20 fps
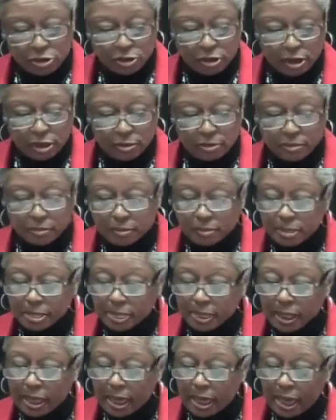it.
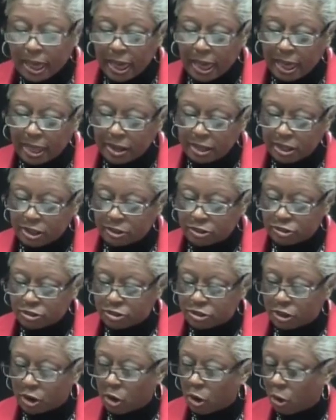And it's
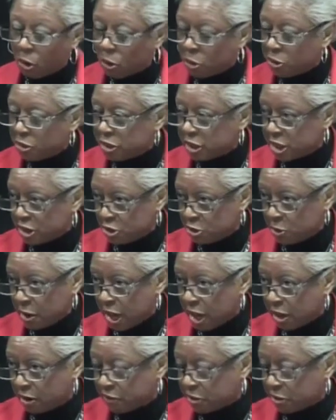the whole thing. You have a